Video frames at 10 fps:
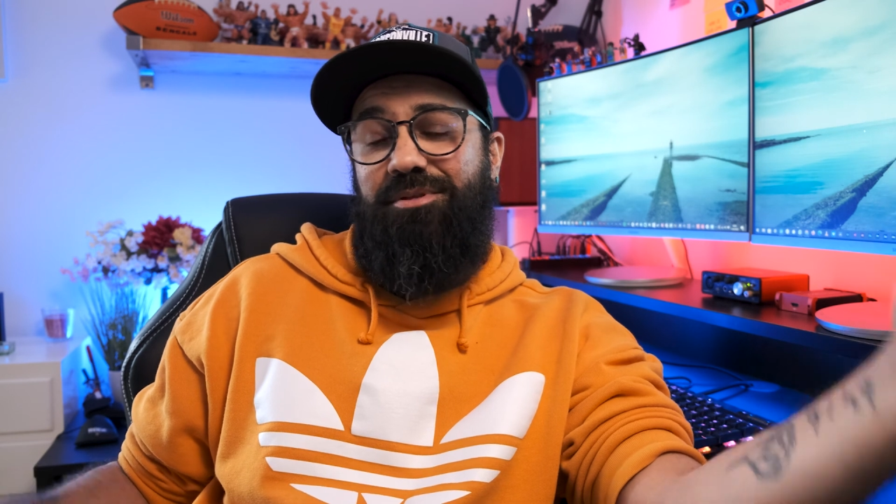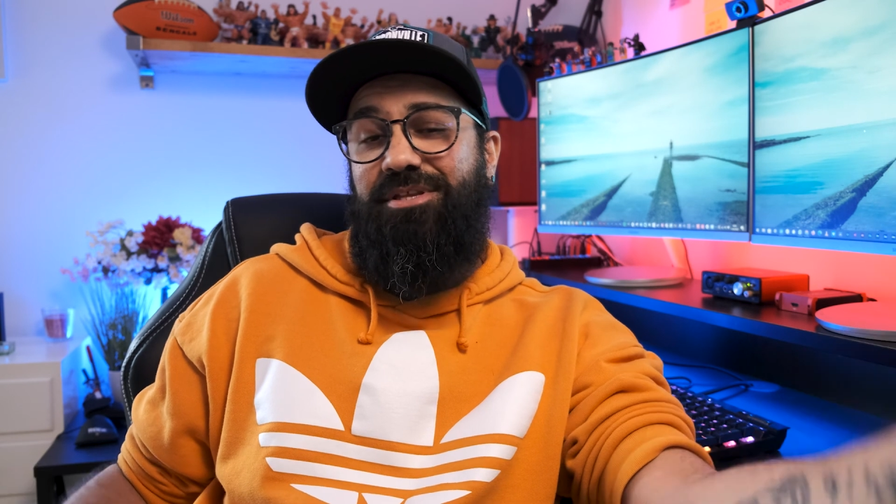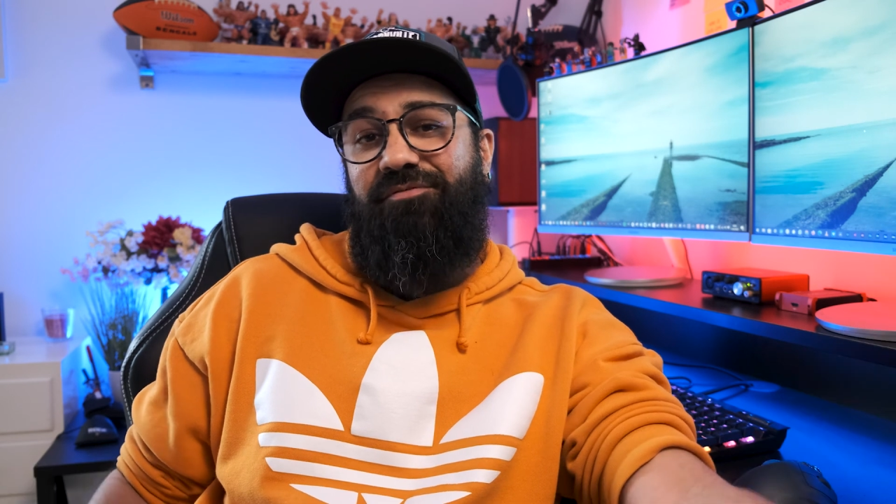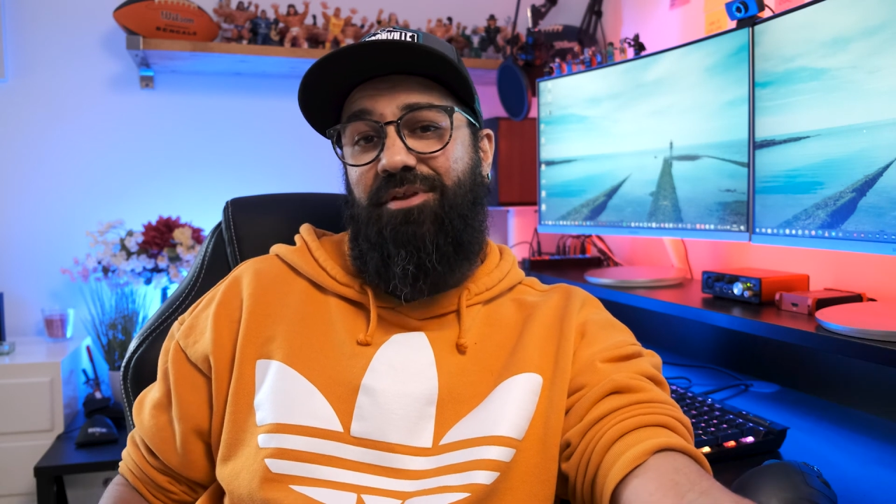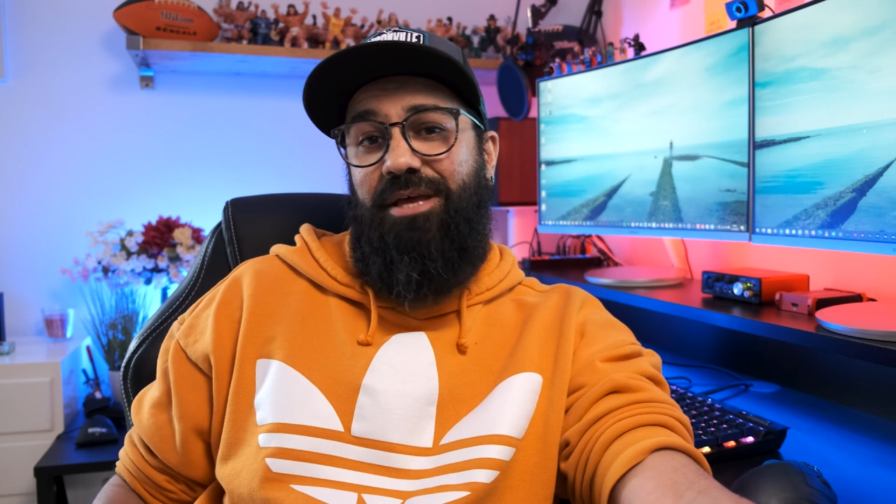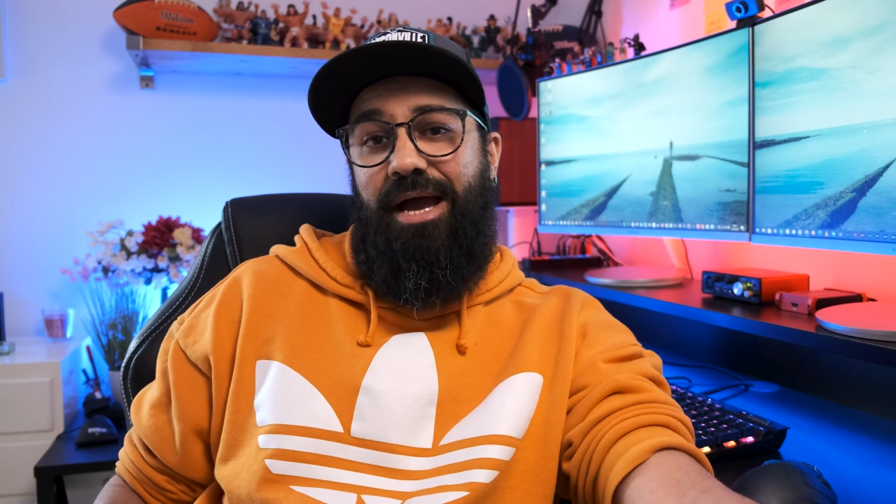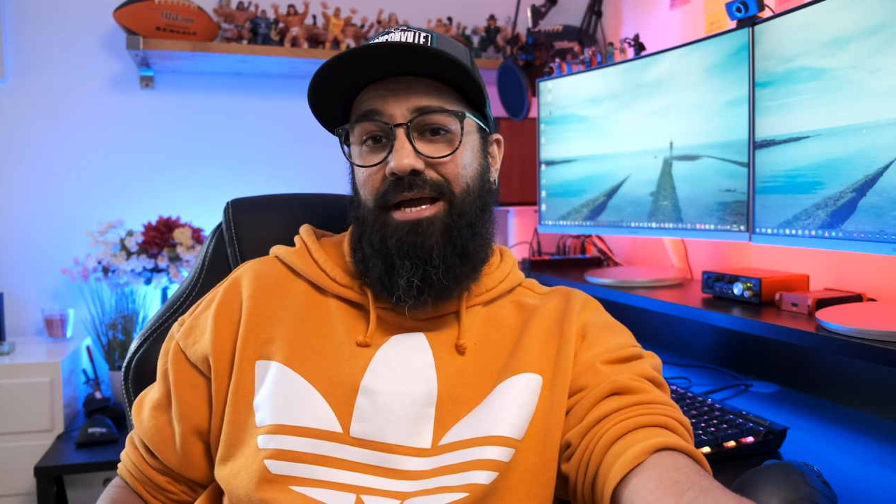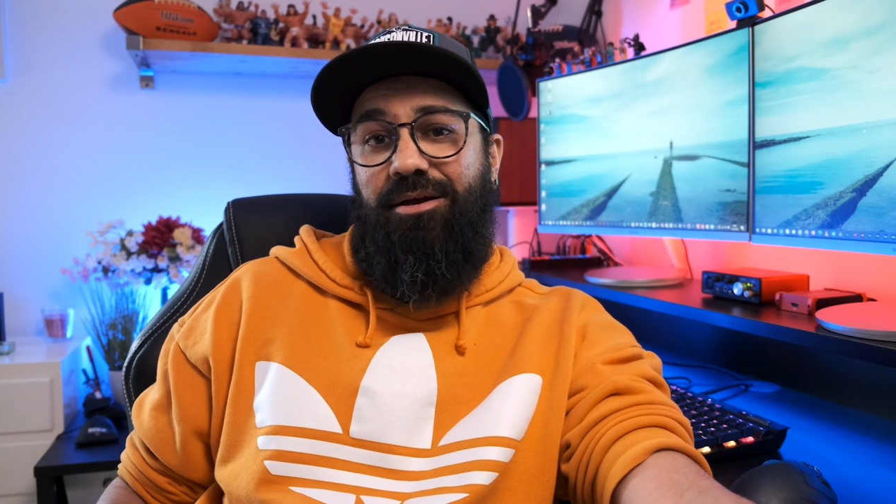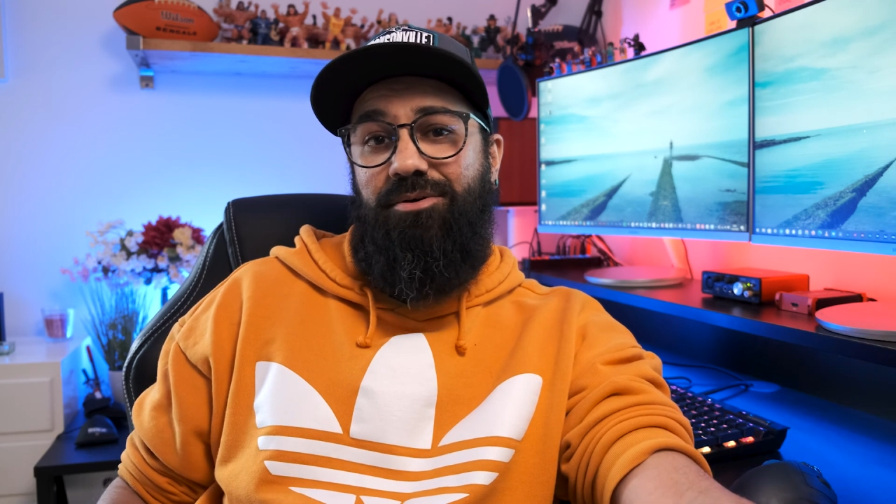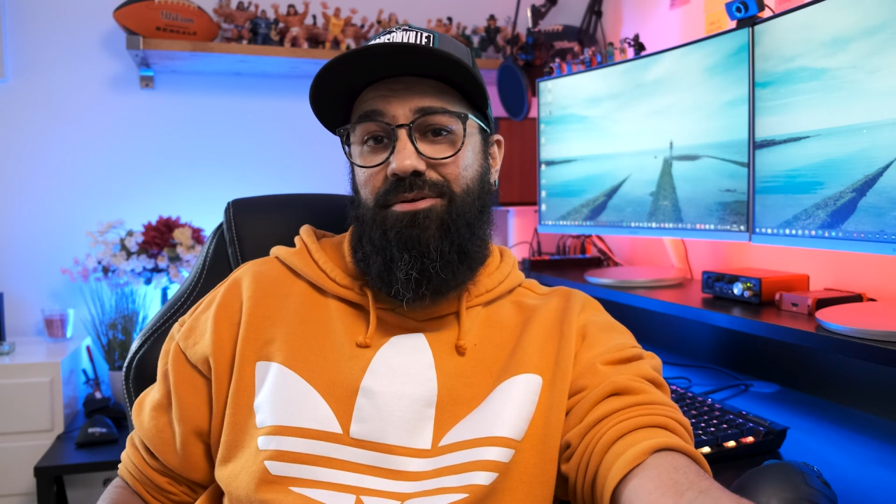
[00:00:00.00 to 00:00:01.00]
different
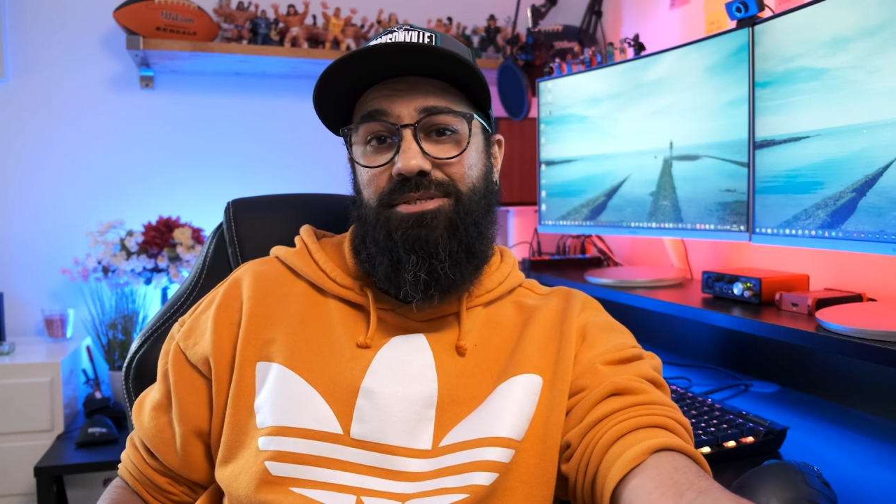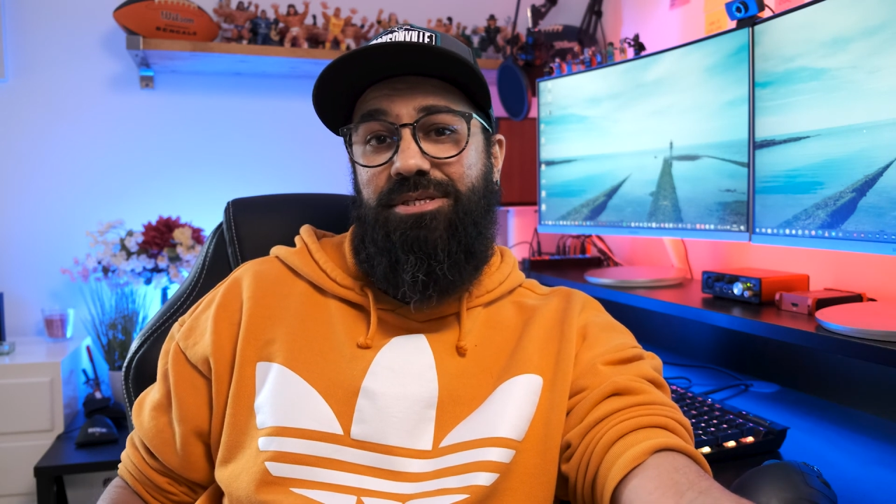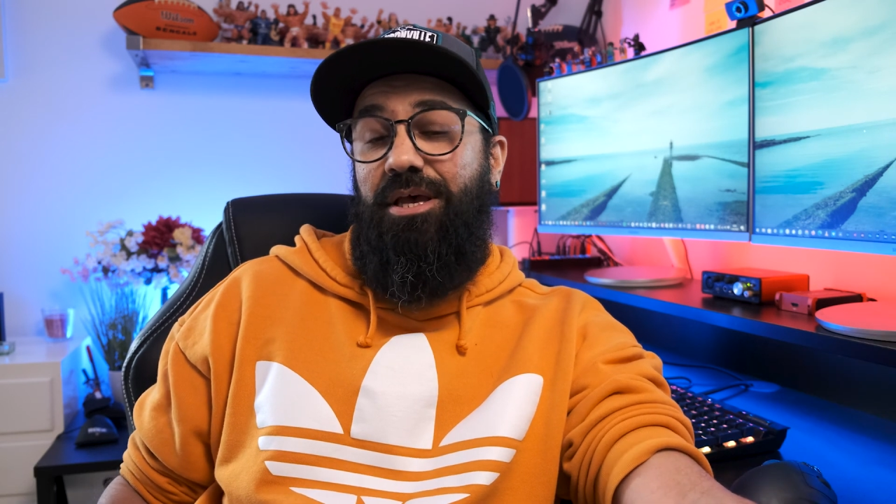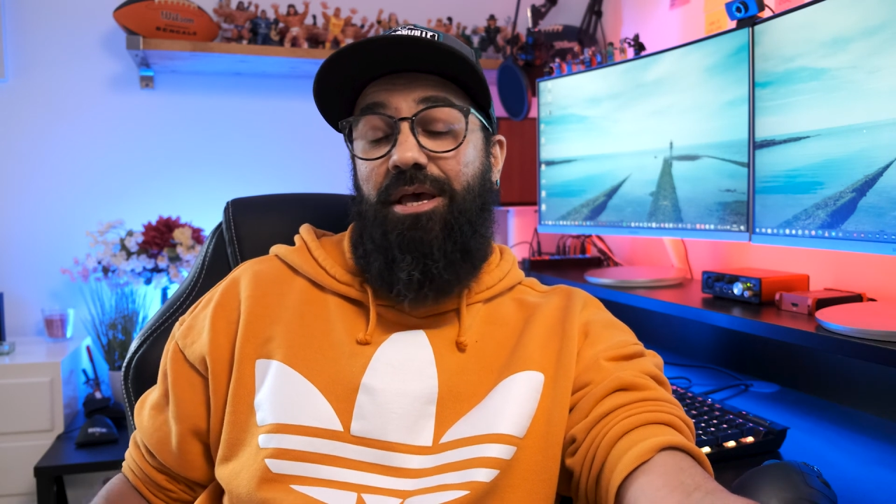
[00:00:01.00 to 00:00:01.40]
angles?